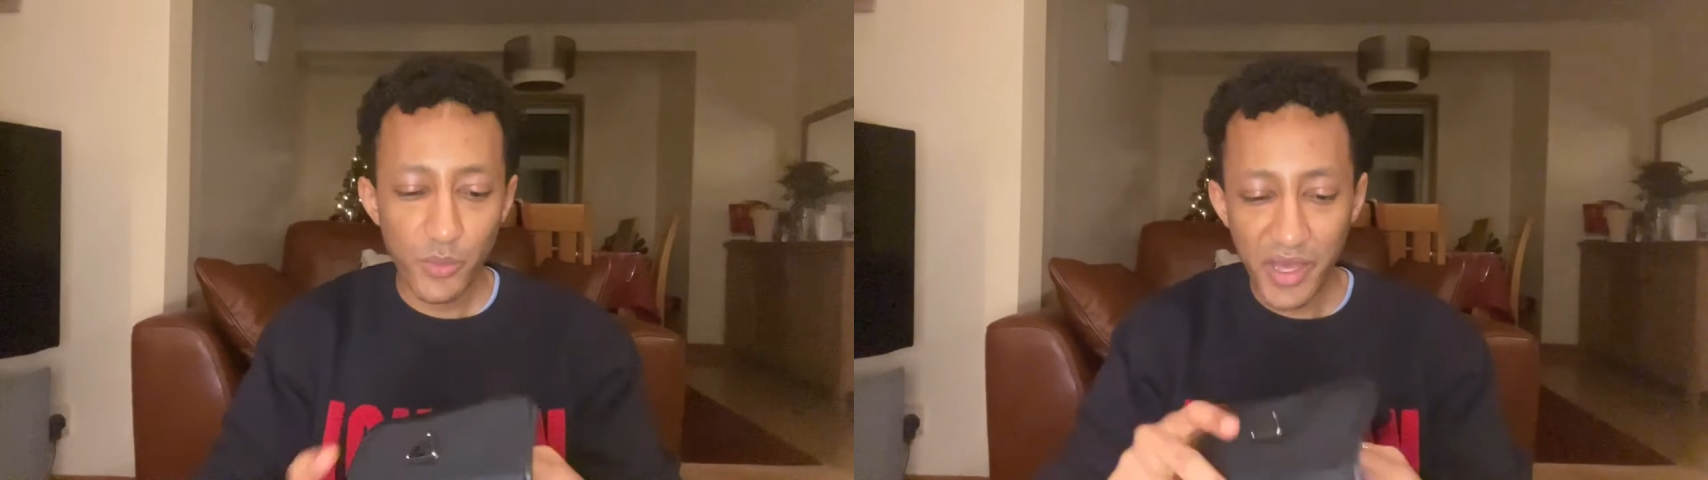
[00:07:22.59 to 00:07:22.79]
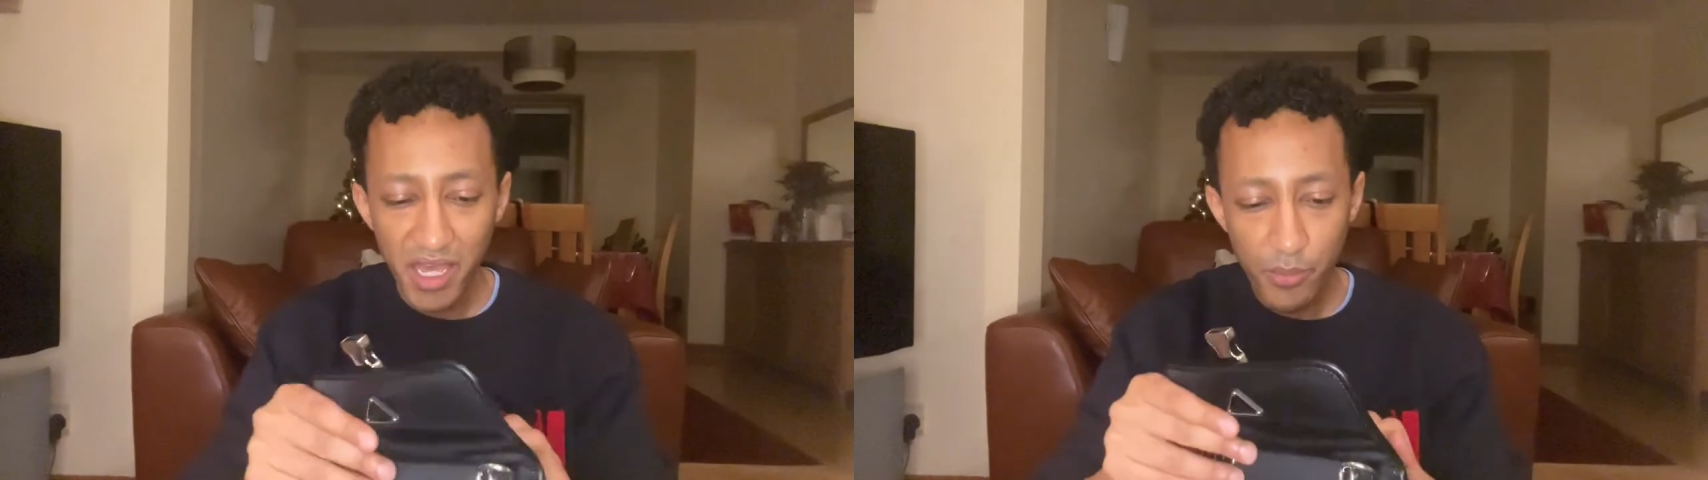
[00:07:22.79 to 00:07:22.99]

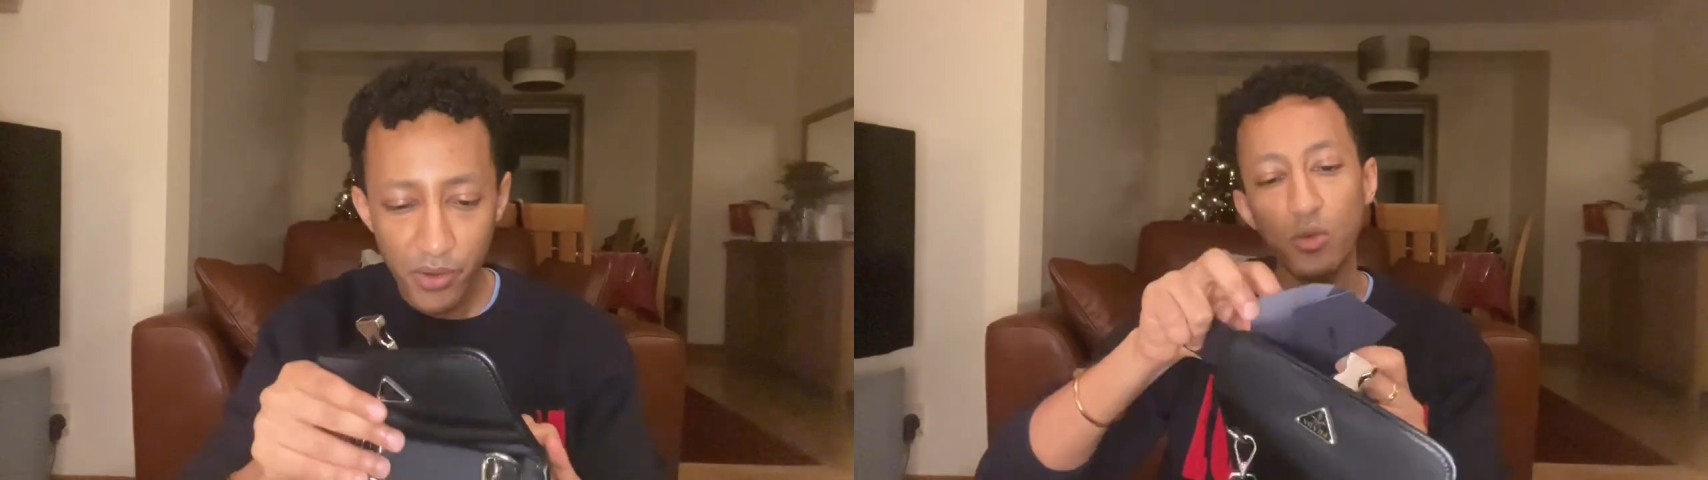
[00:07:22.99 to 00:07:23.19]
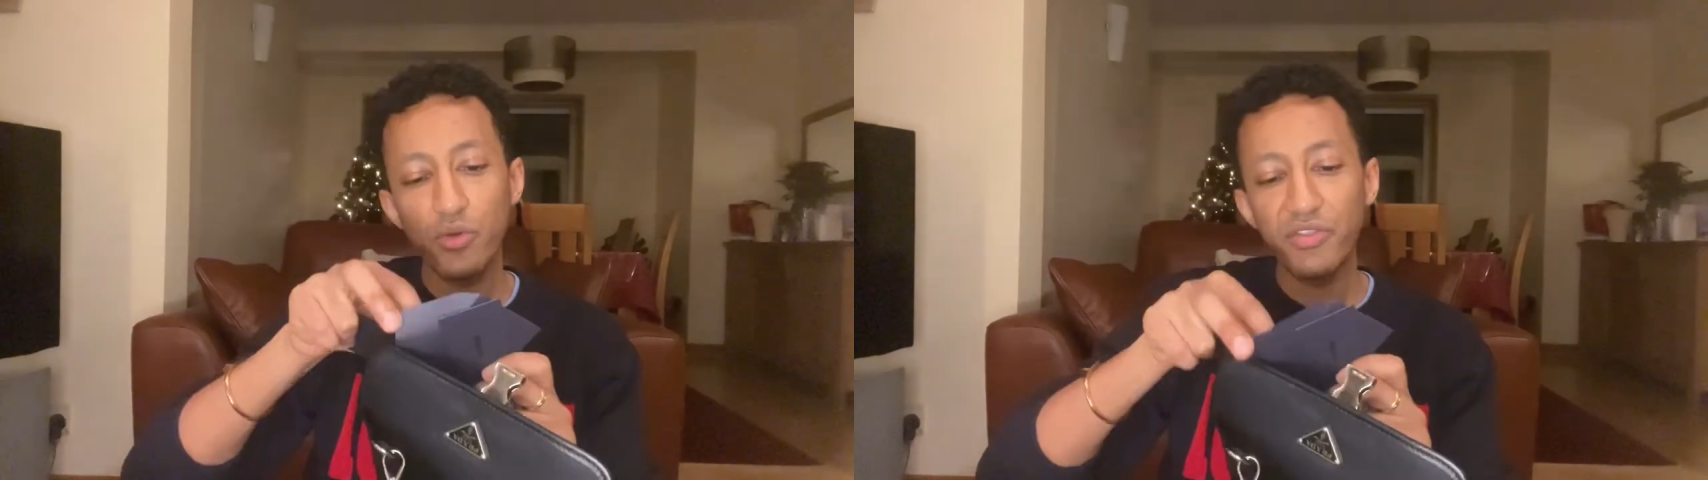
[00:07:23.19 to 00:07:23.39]

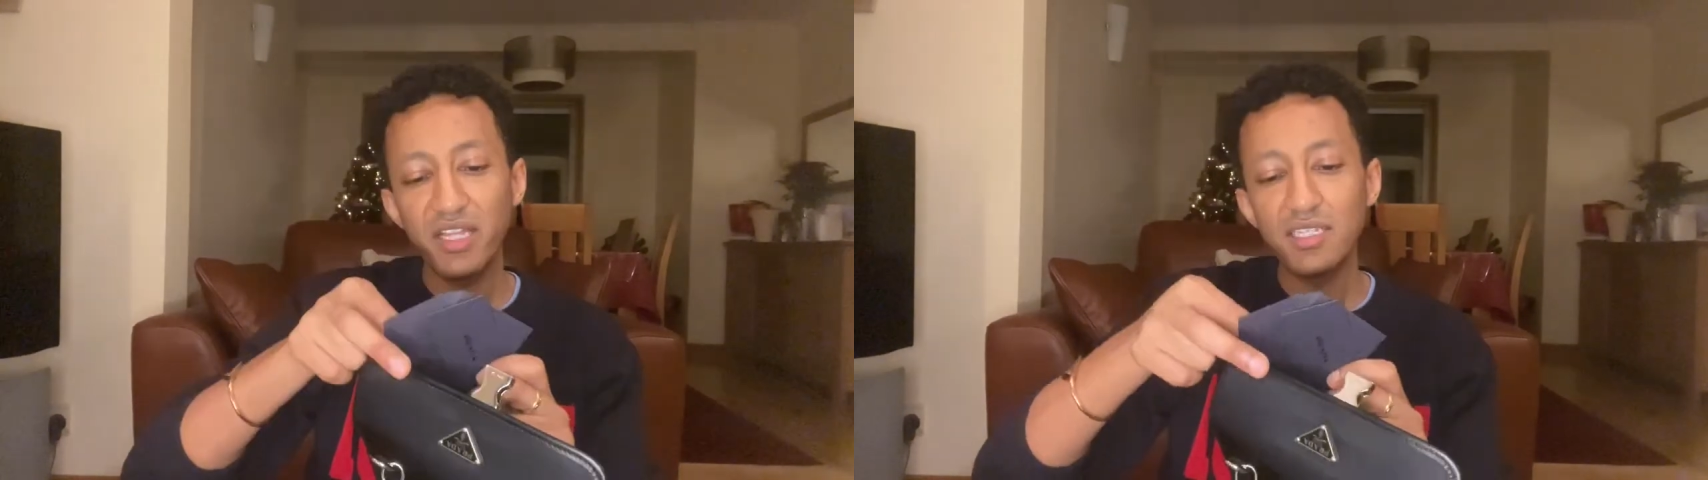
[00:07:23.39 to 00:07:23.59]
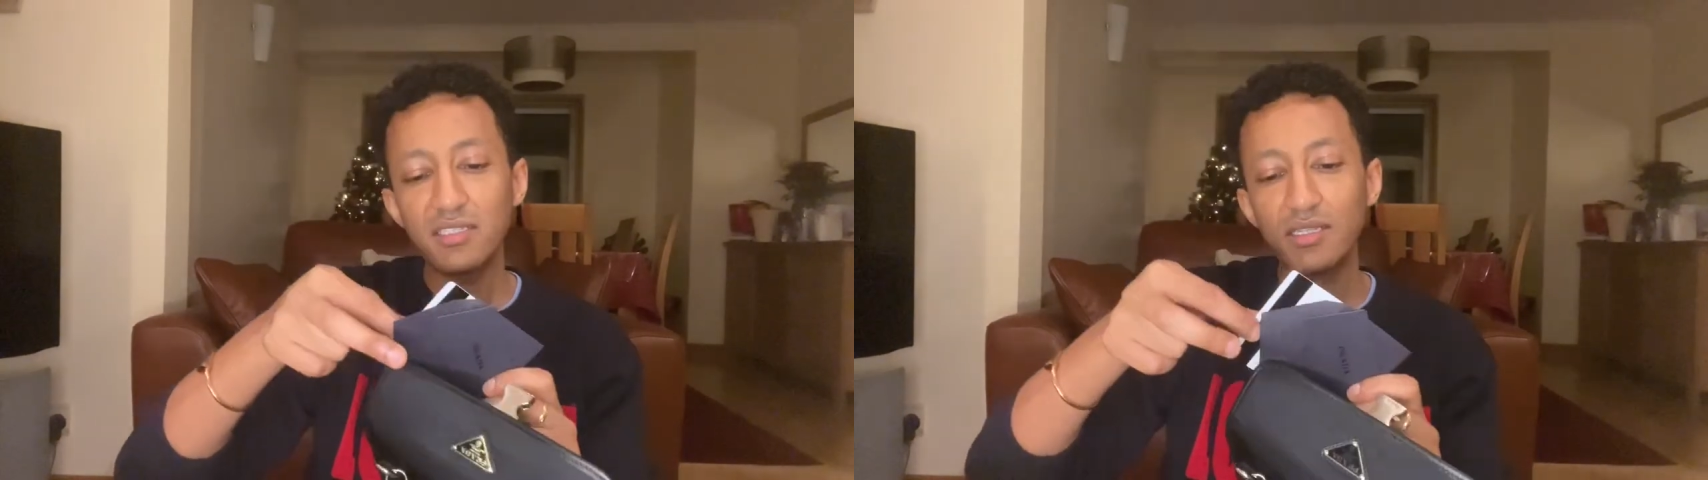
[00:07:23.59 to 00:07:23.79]
paper,
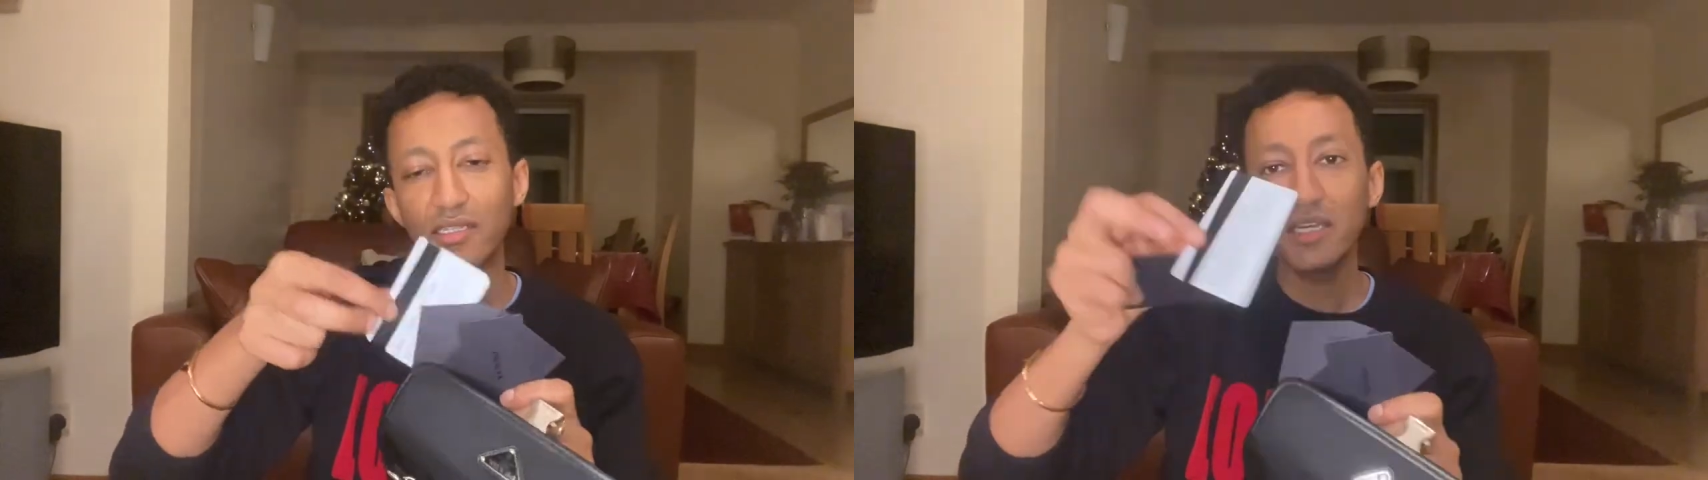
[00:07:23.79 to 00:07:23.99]
authenticity.